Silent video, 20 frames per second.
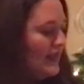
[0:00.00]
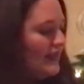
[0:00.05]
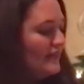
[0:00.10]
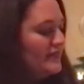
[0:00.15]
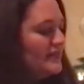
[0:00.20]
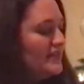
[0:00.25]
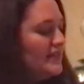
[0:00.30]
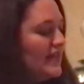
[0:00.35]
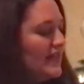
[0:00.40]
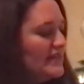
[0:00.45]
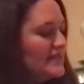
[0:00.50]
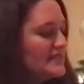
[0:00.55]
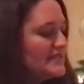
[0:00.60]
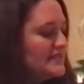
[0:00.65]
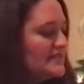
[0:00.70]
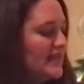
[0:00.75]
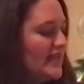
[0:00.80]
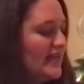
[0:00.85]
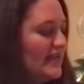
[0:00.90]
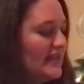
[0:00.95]
The next
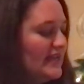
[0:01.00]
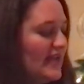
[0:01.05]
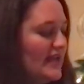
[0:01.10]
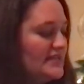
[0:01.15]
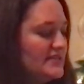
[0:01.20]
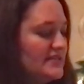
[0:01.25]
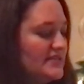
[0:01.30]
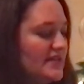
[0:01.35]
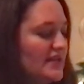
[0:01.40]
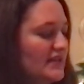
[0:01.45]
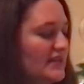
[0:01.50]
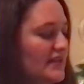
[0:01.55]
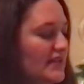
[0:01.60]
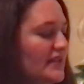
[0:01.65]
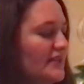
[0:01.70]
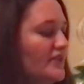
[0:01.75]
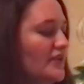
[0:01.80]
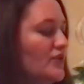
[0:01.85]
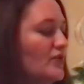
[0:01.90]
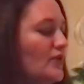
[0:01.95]
day, as Duncan
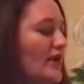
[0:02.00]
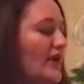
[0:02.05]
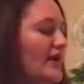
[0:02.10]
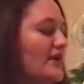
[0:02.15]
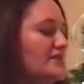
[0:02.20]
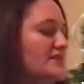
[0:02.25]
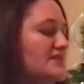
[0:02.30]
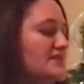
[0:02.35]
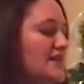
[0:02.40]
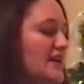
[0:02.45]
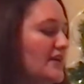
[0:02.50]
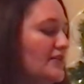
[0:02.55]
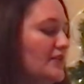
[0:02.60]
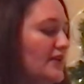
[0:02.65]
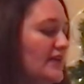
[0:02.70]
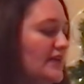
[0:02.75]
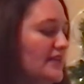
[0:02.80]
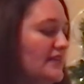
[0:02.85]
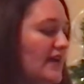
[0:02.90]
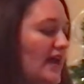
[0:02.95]
and the crayons
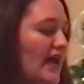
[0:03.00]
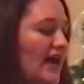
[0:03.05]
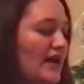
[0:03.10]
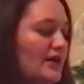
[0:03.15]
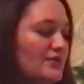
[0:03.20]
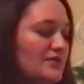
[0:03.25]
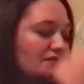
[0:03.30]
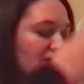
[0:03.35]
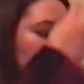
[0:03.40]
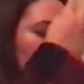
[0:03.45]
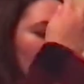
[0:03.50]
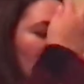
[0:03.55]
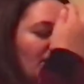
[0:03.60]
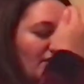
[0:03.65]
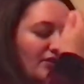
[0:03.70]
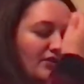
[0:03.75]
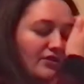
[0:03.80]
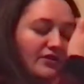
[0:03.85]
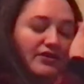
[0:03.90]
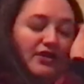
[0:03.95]
decorated the house, they
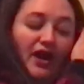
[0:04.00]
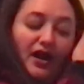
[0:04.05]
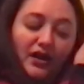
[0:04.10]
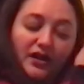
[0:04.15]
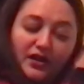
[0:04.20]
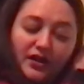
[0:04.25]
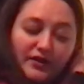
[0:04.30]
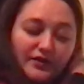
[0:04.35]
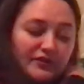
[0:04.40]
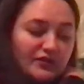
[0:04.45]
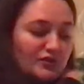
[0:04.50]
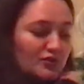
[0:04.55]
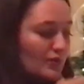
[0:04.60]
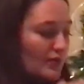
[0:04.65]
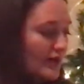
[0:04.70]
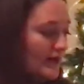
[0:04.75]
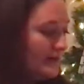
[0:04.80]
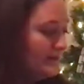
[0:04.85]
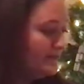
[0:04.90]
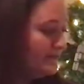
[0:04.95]
heard a knock on the
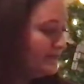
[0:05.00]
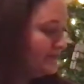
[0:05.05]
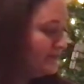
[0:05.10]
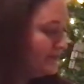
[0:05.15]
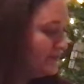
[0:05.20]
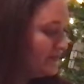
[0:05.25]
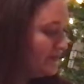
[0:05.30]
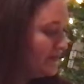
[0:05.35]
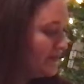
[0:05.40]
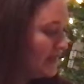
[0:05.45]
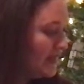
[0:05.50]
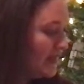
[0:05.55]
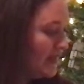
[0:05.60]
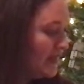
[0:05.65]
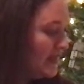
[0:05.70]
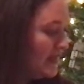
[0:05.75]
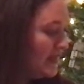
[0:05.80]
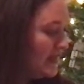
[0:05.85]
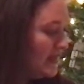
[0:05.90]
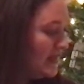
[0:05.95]
door.
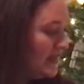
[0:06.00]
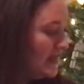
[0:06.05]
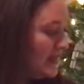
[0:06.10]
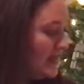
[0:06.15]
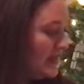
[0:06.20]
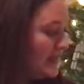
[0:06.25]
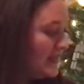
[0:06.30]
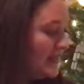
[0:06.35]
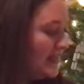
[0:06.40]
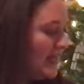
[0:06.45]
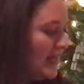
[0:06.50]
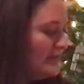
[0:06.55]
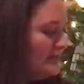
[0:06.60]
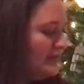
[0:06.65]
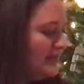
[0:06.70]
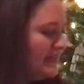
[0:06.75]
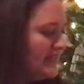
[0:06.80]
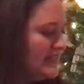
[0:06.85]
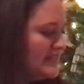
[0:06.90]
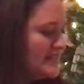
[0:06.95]
Can I
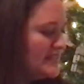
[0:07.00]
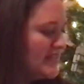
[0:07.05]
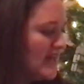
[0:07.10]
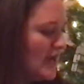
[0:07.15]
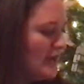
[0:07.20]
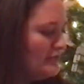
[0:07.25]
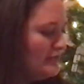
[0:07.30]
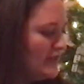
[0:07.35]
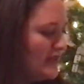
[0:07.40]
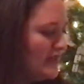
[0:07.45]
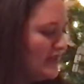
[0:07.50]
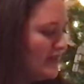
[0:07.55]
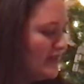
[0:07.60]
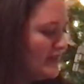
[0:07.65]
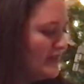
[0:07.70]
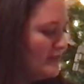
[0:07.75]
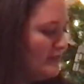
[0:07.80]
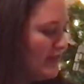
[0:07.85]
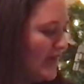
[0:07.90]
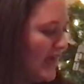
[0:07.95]
please not be on
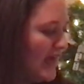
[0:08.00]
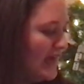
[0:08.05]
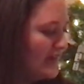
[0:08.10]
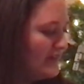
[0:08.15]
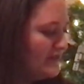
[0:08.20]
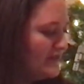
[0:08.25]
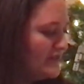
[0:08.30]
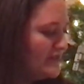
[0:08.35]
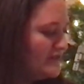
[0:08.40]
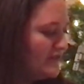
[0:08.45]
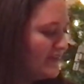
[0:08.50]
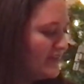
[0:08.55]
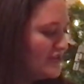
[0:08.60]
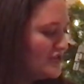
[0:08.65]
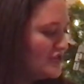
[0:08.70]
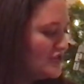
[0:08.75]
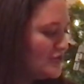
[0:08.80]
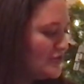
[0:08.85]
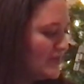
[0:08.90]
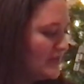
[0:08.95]
the back of the
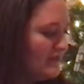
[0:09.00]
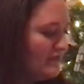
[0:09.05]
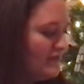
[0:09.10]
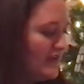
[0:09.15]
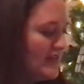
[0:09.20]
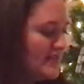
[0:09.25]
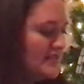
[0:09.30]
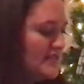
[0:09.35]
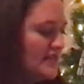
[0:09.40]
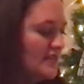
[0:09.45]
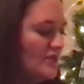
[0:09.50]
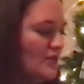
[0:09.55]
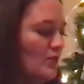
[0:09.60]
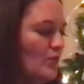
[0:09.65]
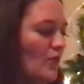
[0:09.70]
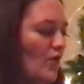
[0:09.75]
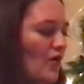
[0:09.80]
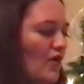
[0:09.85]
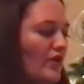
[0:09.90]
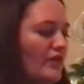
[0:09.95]
tree facing the
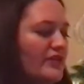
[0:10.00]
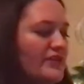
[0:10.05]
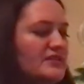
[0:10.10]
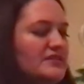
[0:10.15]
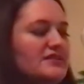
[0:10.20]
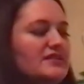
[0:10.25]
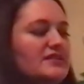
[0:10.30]
wall this